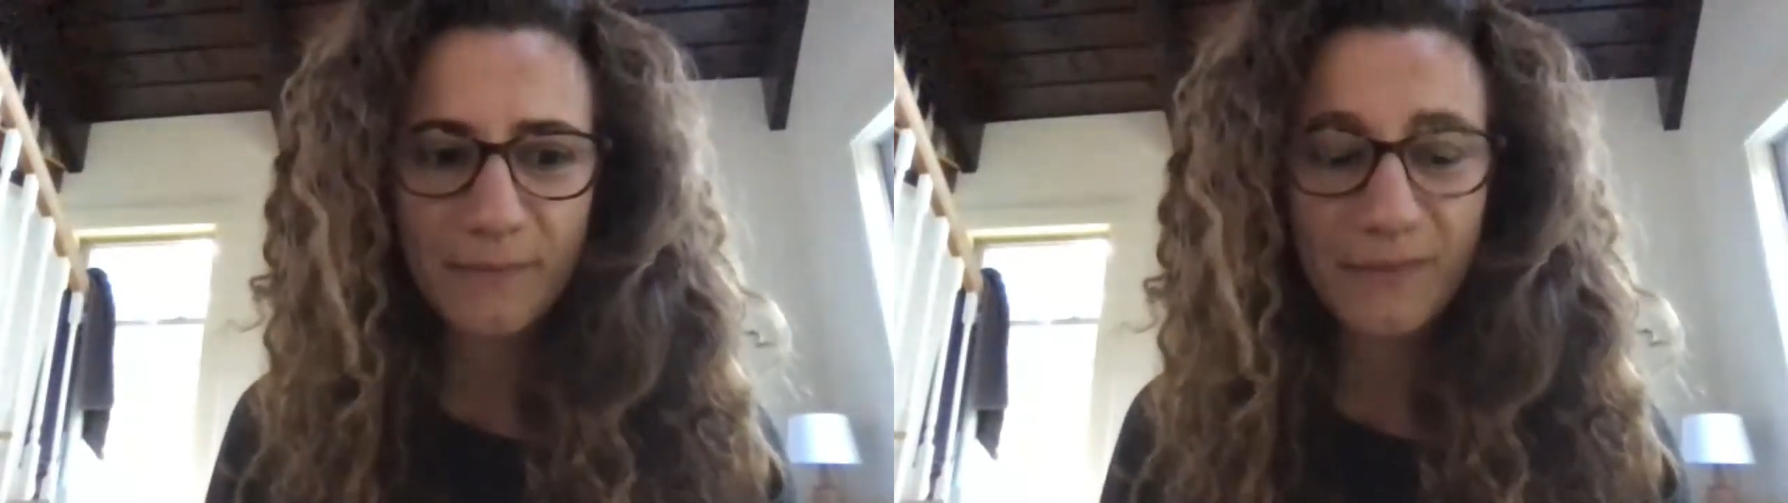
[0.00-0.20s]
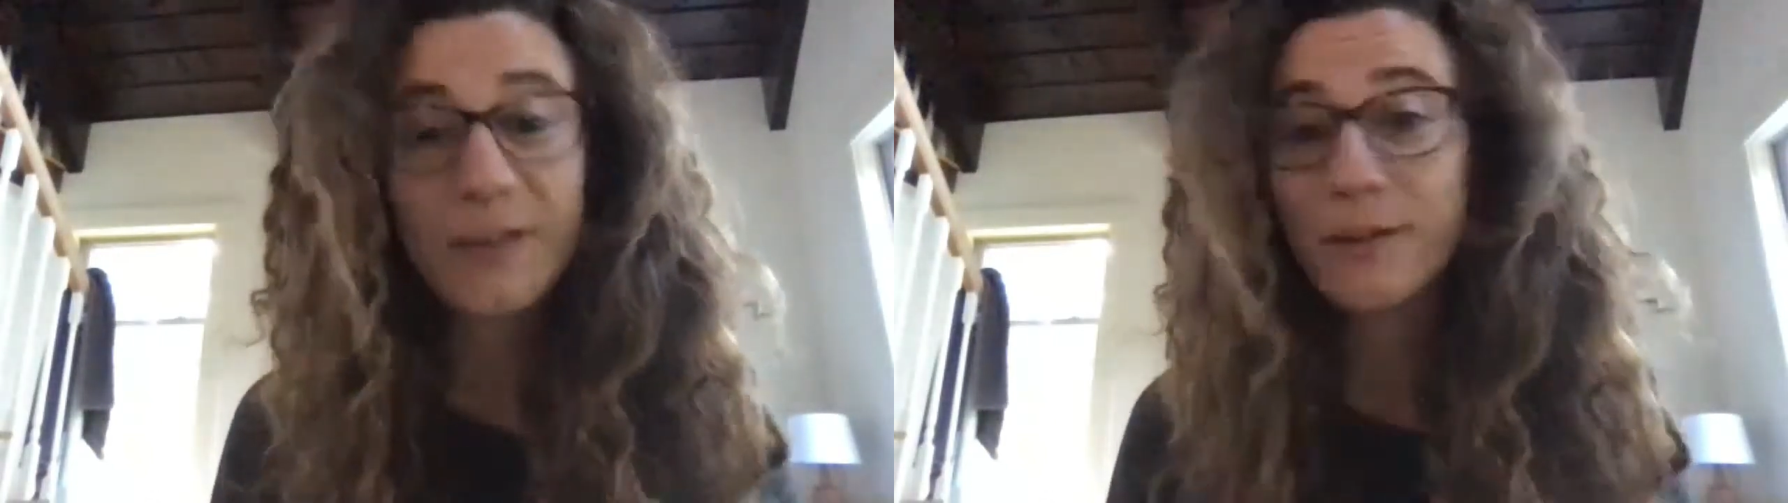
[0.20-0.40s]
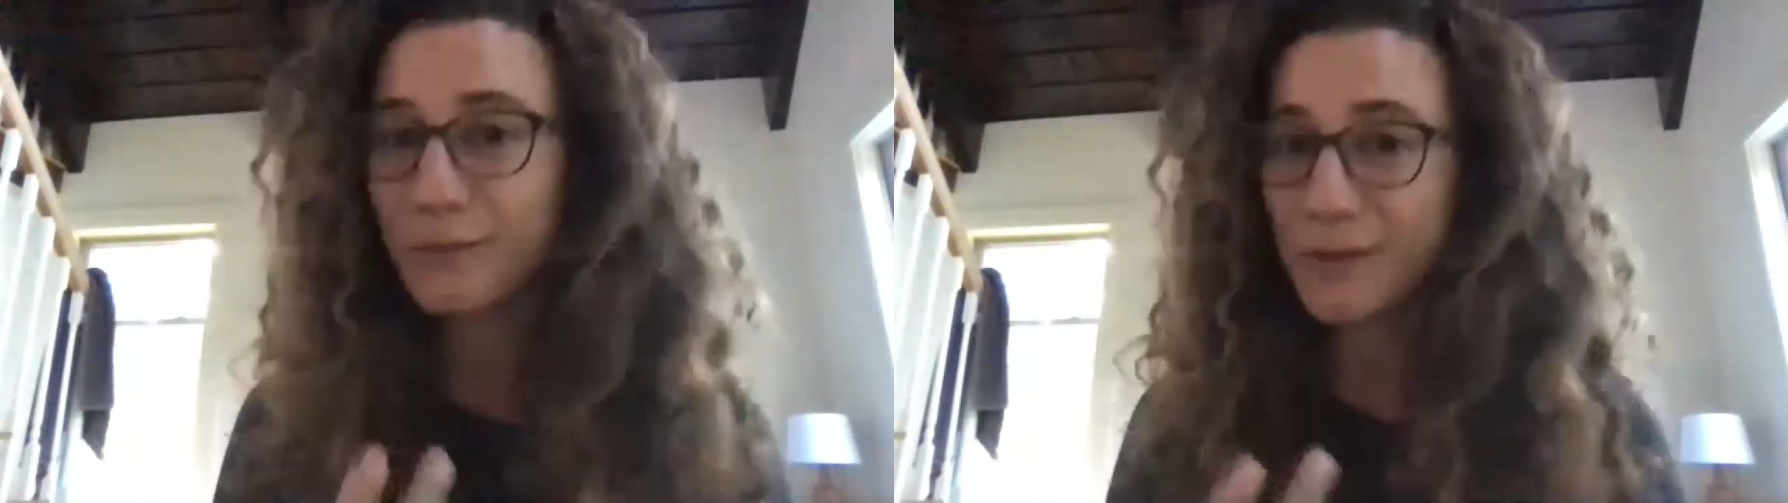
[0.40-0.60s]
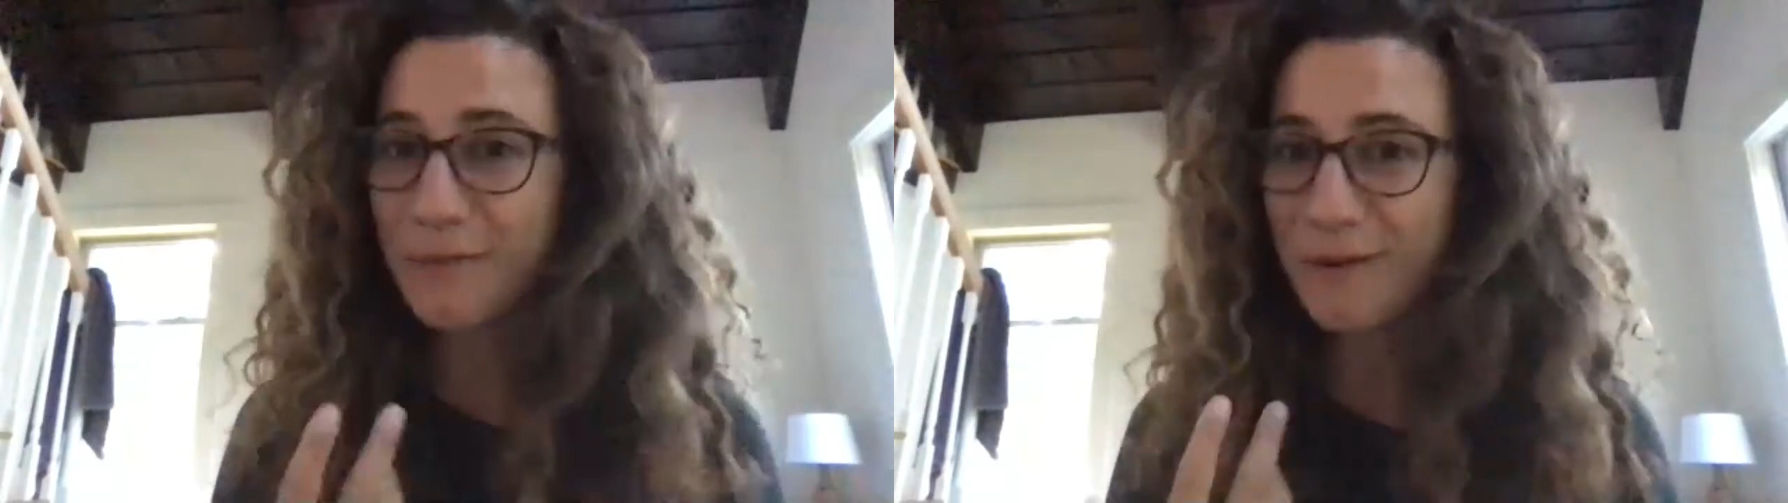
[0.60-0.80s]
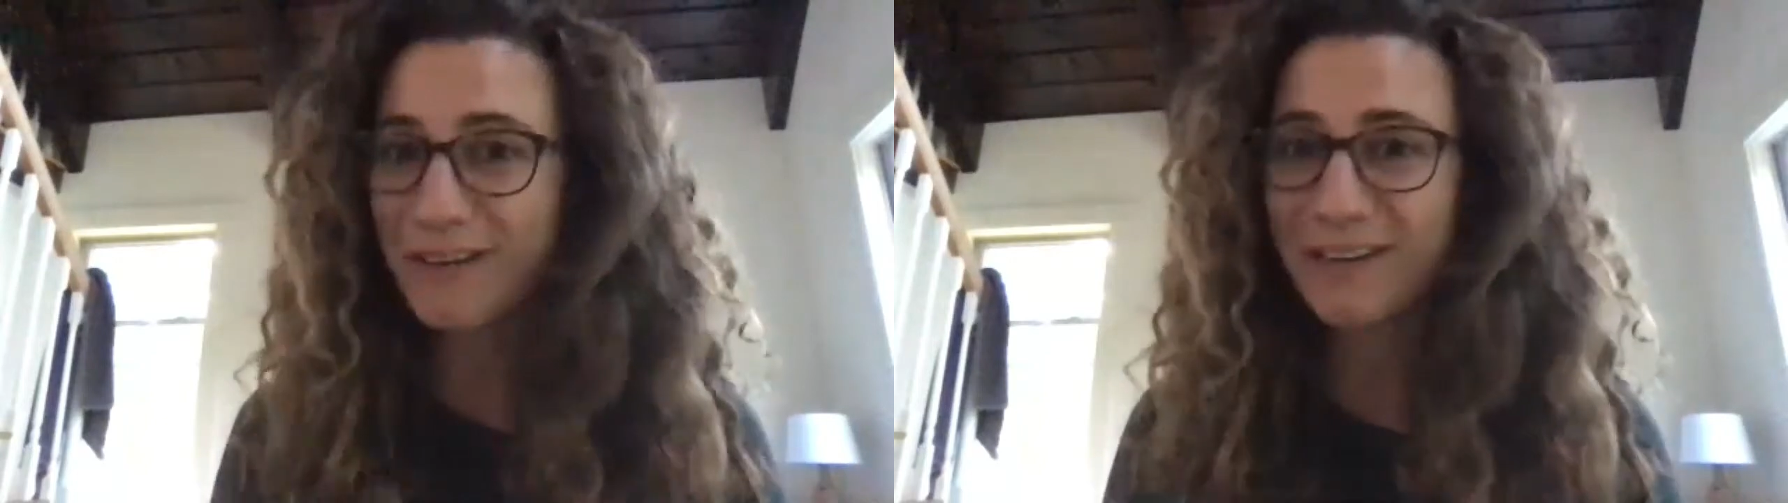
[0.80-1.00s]
including
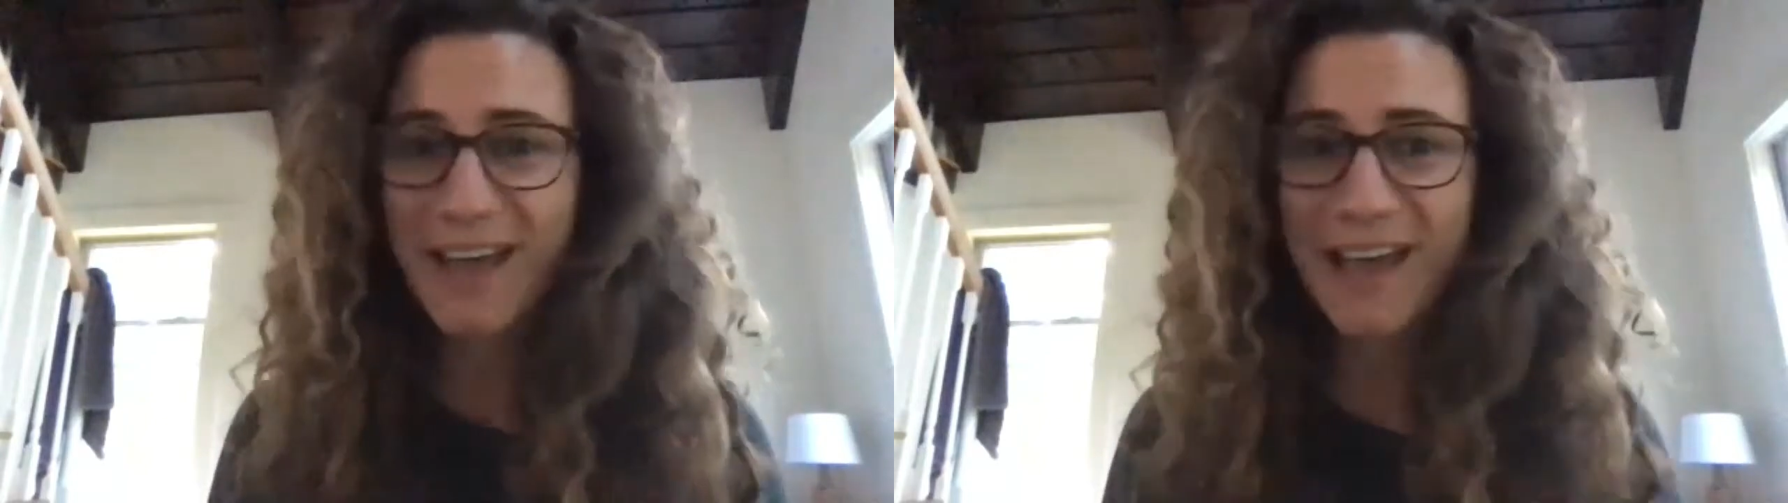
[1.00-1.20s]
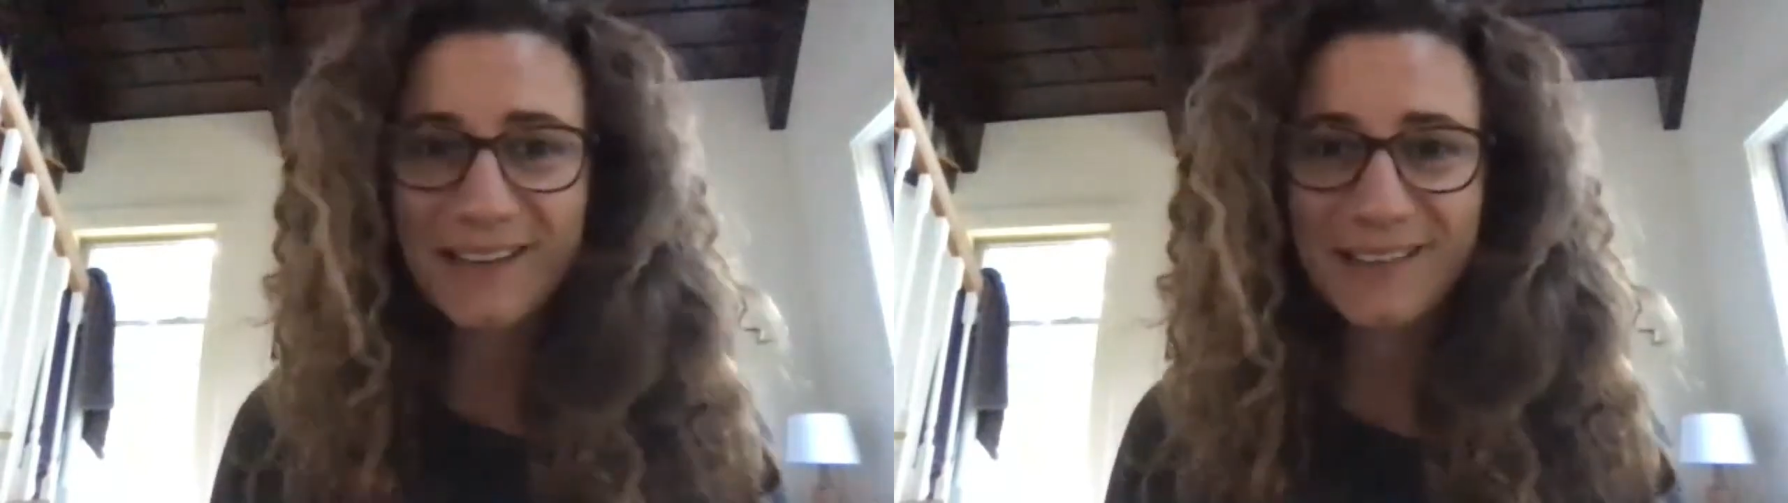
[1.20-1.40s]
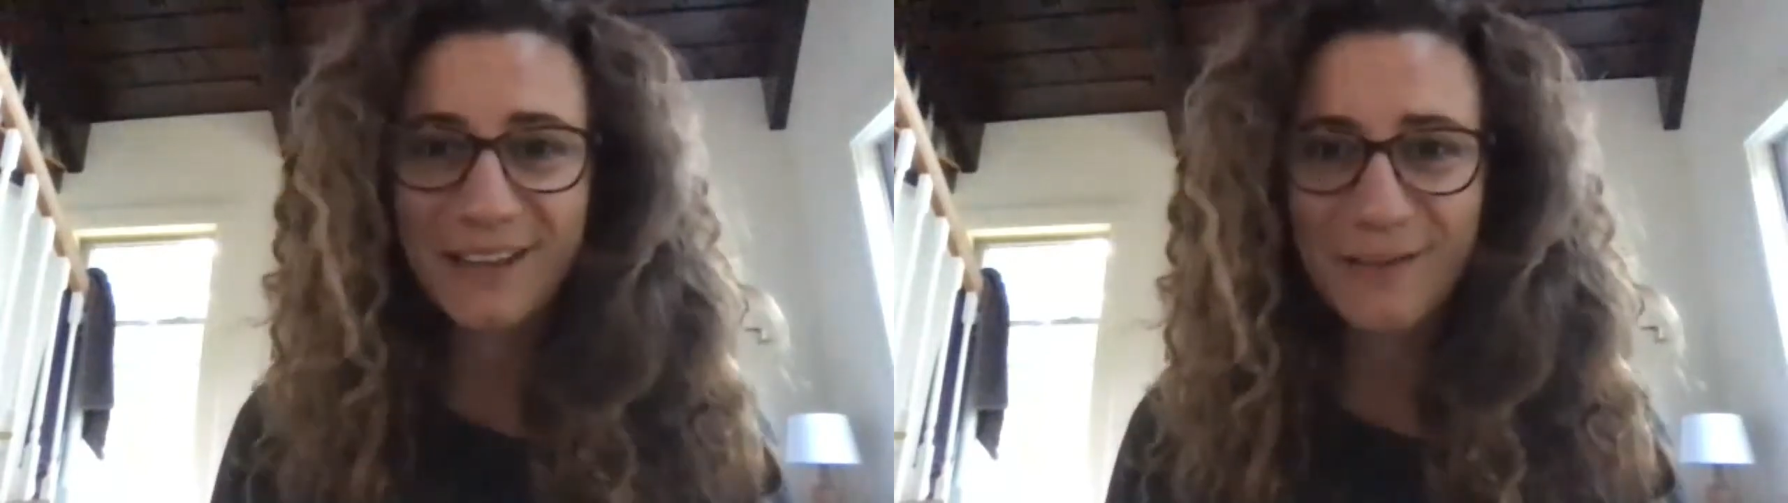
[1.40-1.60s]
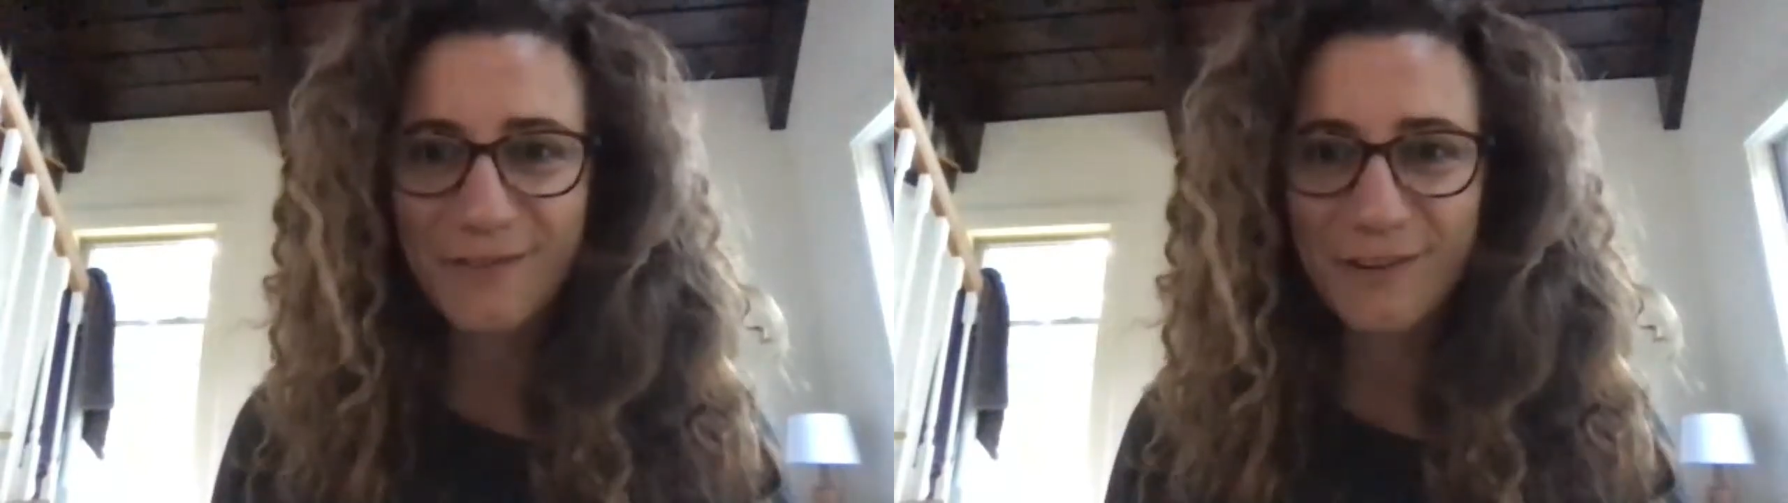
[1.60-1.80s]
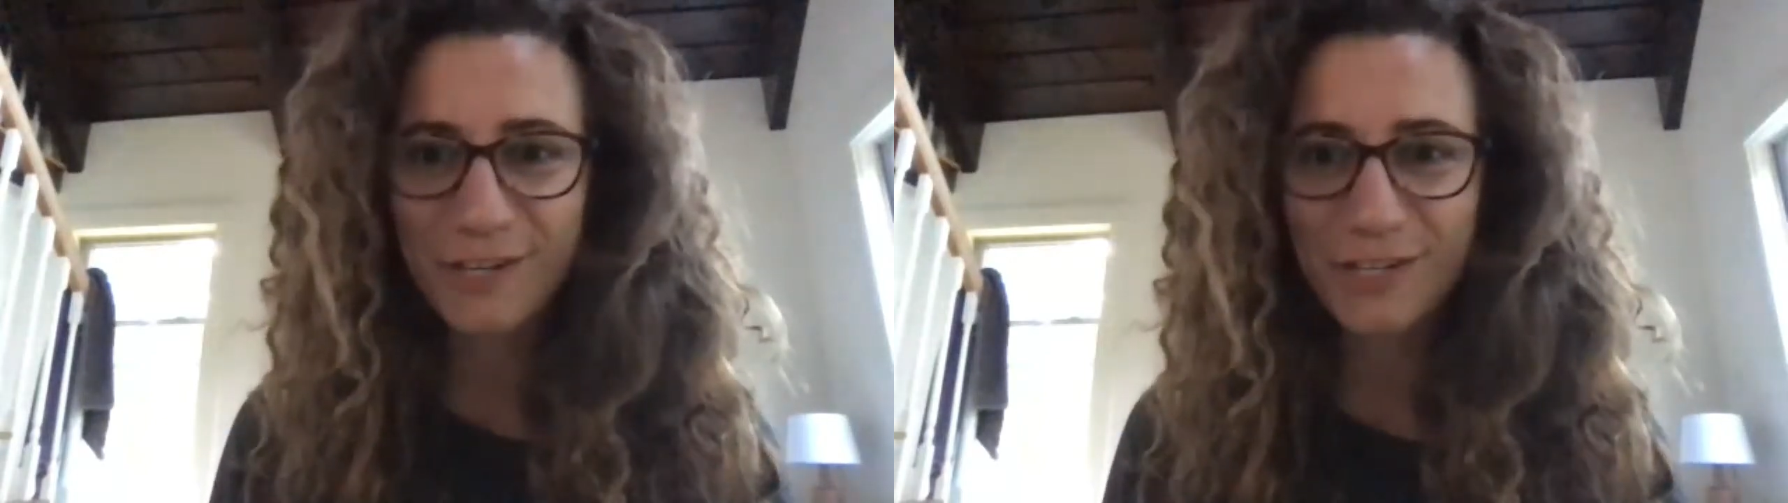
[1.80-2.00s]
one at Dow
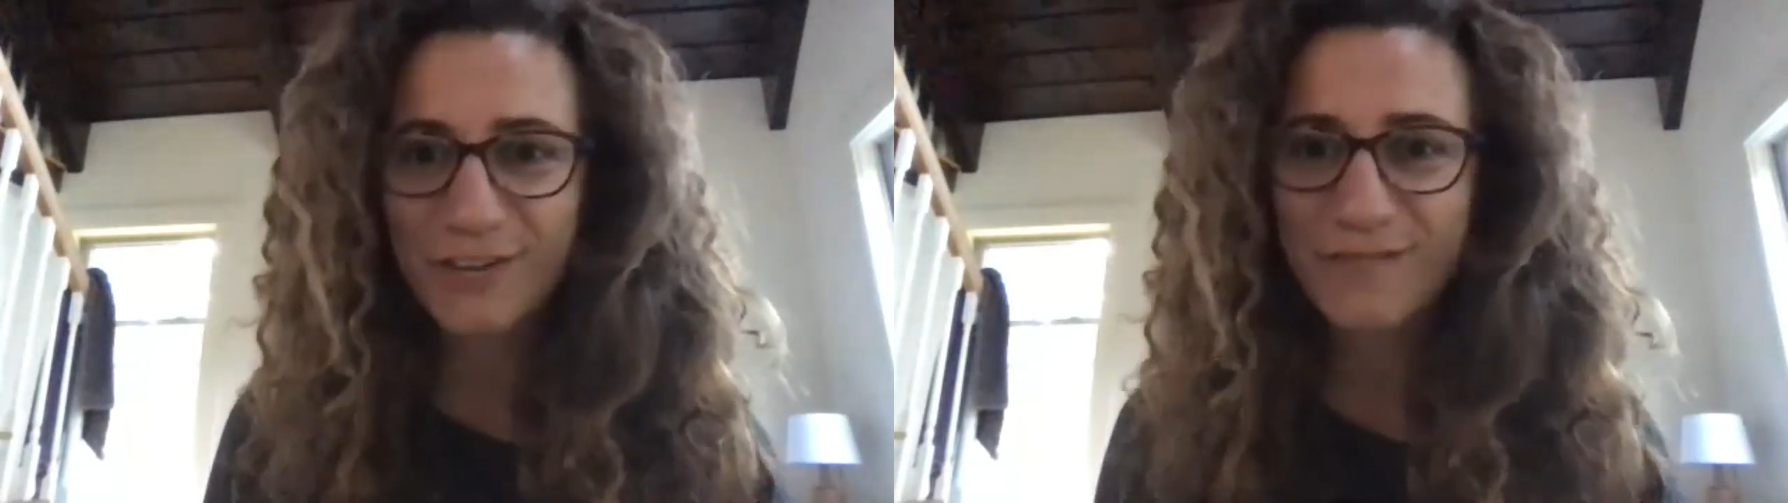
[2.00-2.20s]
Furniture,